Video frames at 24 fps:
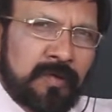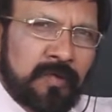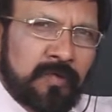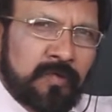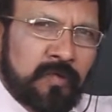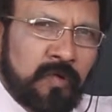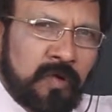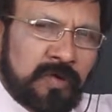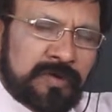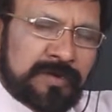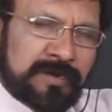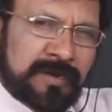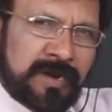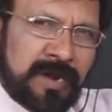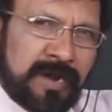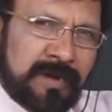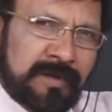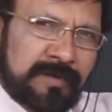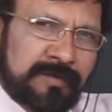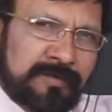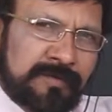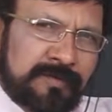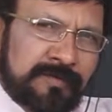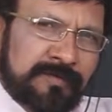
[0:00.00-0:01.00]

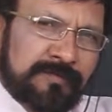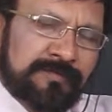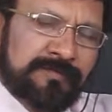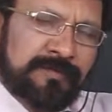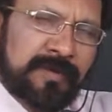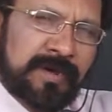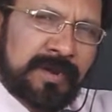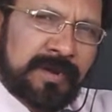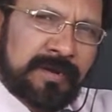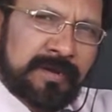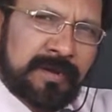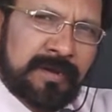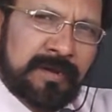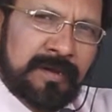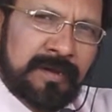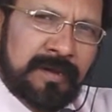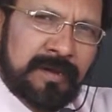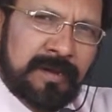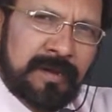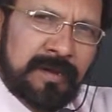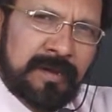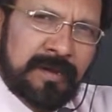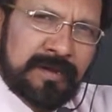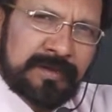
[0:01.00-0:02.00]
Fortran
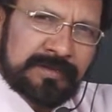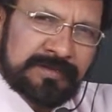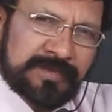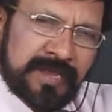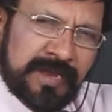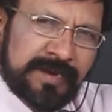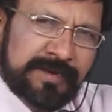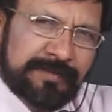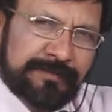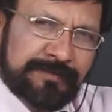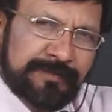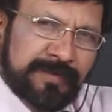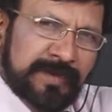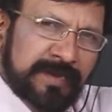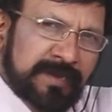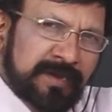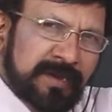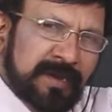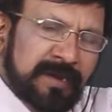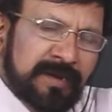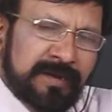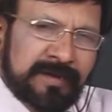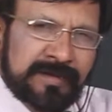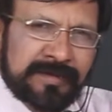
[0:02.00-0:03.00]
for scientific
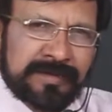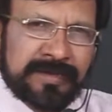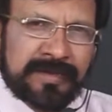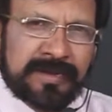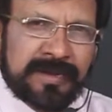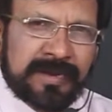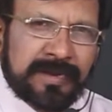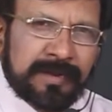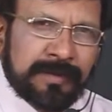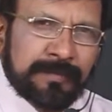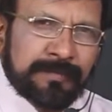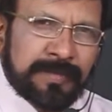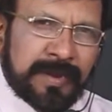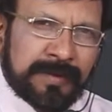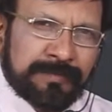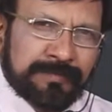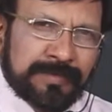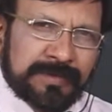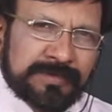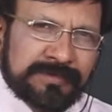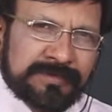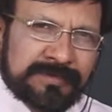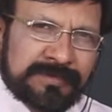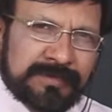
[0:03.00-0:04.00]
and engineering
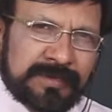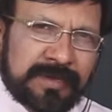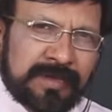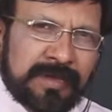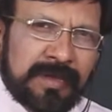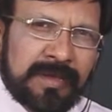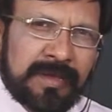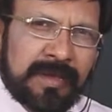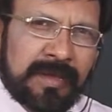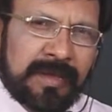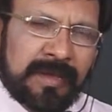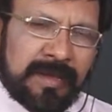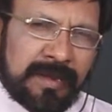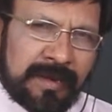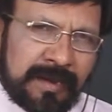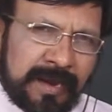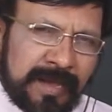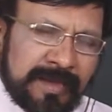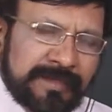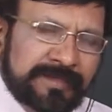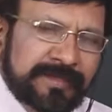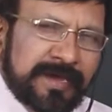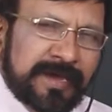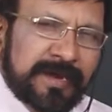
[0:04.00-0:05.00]
purpose.
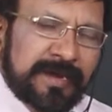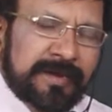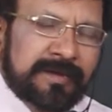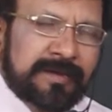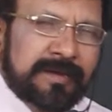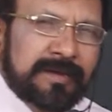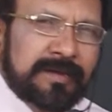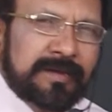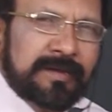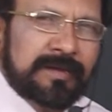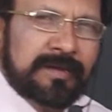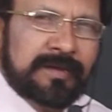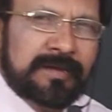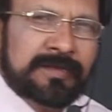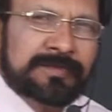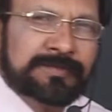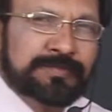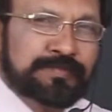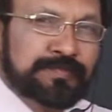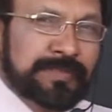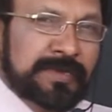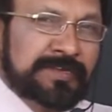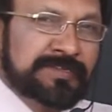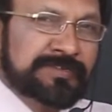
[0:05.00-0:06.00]
Like that,
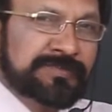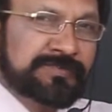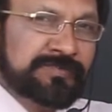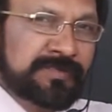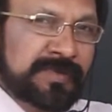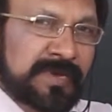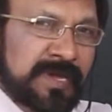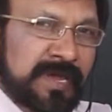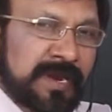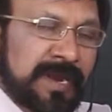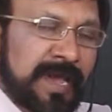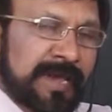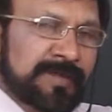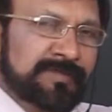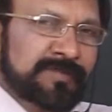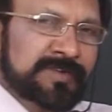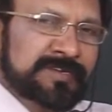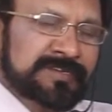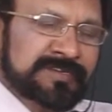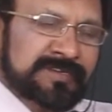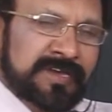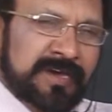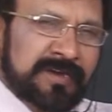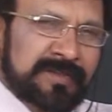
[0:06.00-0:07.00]
specific
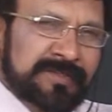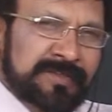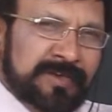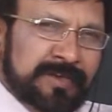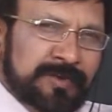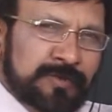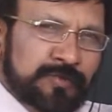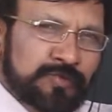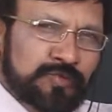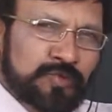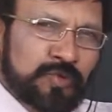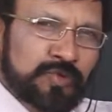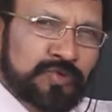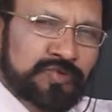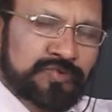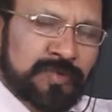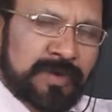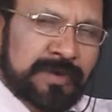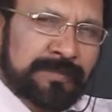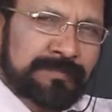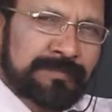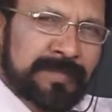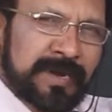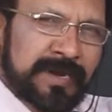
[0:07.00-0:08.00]
languages are there. Those
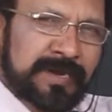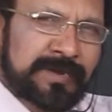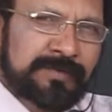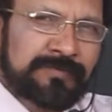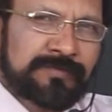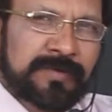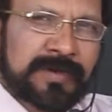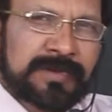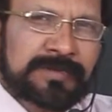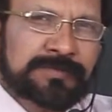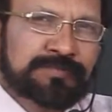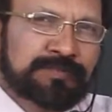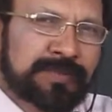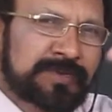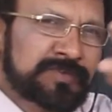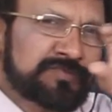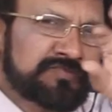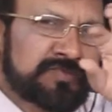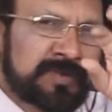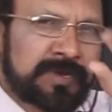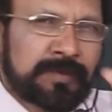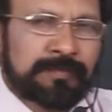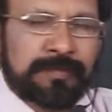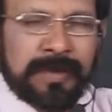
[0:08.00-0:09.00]
were meant for
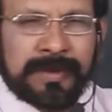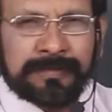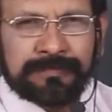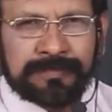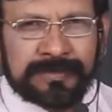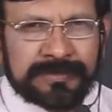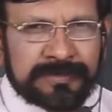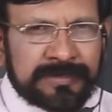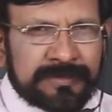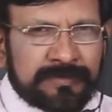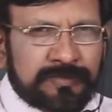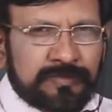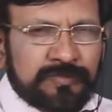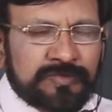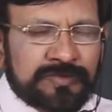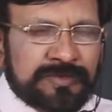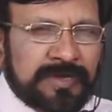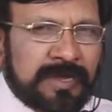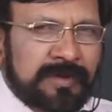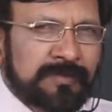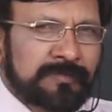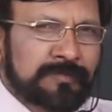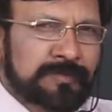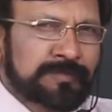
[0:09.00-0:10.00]
specific purposes, to
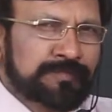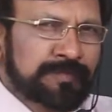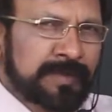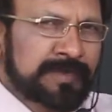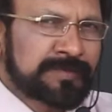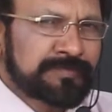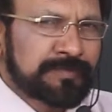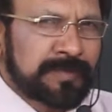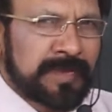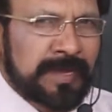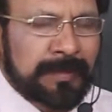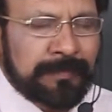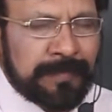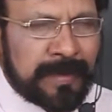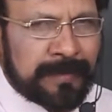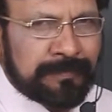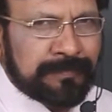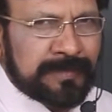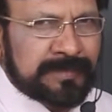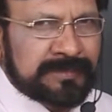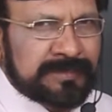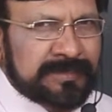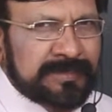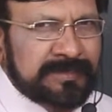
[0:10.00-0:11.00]
serve specific
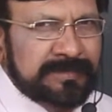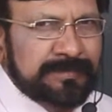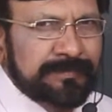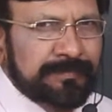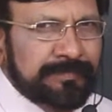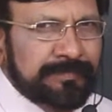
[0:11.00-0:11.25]
purposes.